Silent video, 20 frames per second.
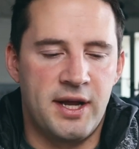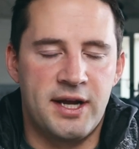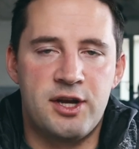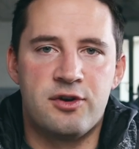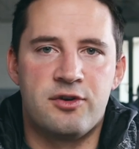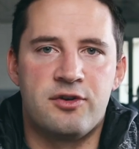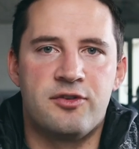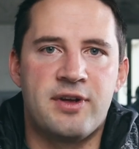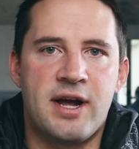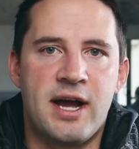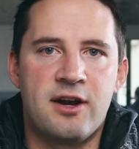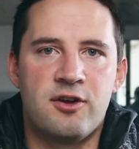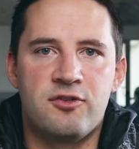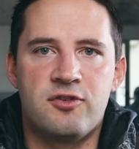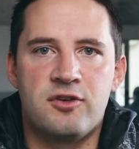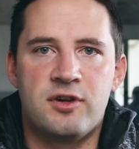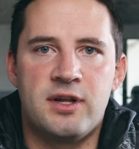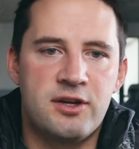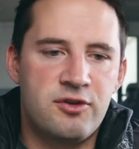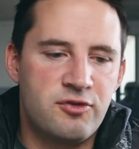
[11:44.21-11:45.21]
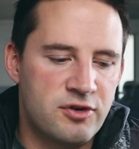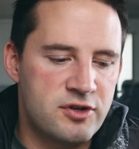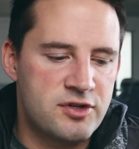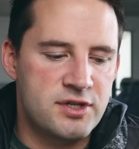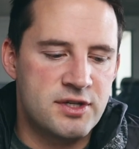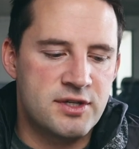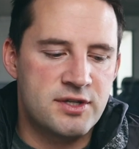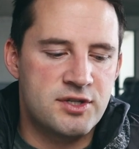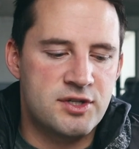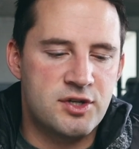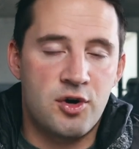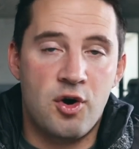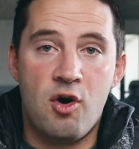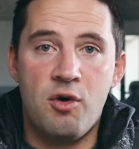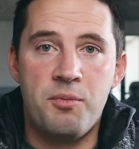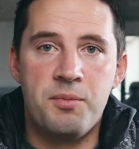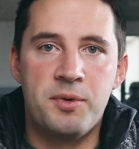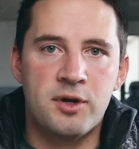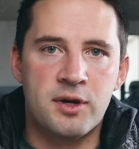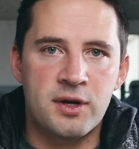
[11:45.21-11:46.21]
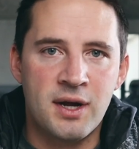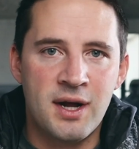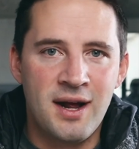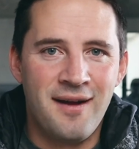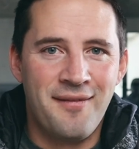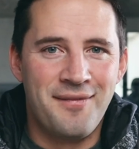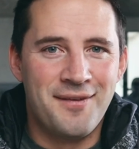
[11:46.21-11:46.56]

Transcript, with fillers: like your designers, your electricians, your home builder,